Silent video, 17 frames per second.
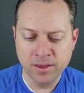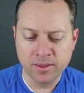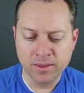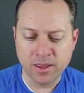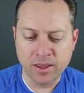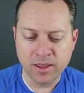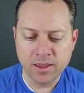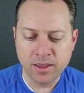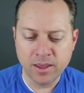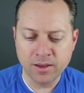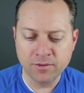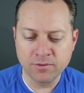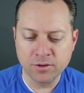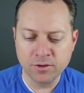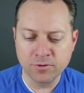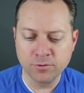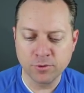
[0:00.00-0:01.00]
They
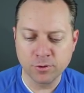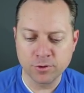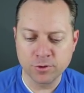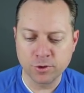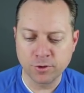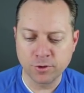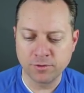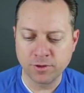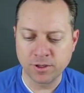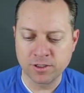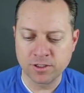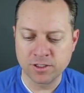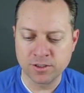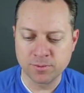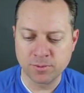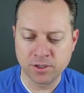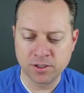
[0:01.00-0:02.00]
have looked forward joyful
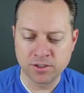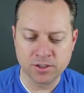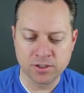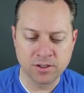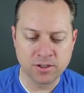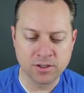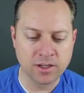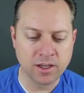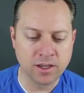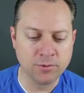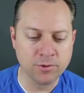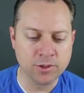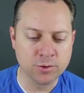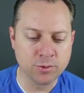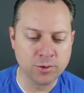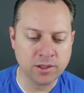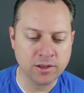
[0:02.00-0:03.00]
anticipation to the day in
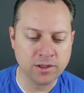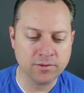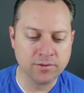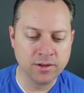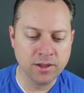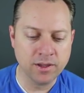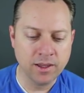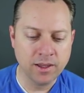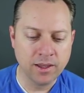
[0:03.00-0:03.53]
which we live,